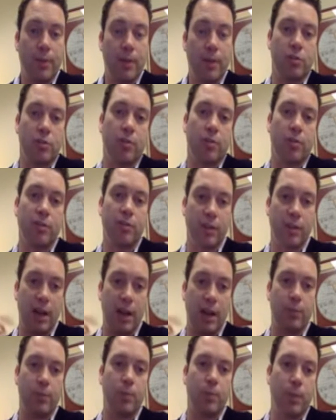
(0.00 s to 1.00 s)
a service that
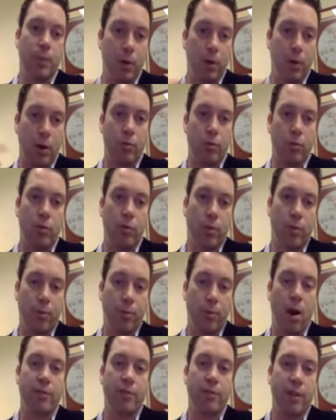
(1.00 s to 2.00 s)
helps people go through the
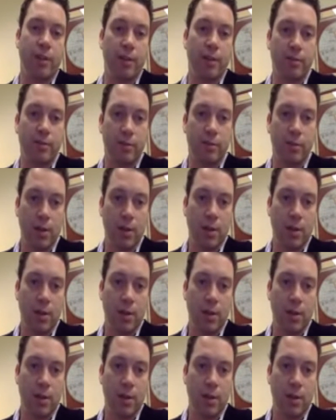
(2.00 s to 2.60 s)
process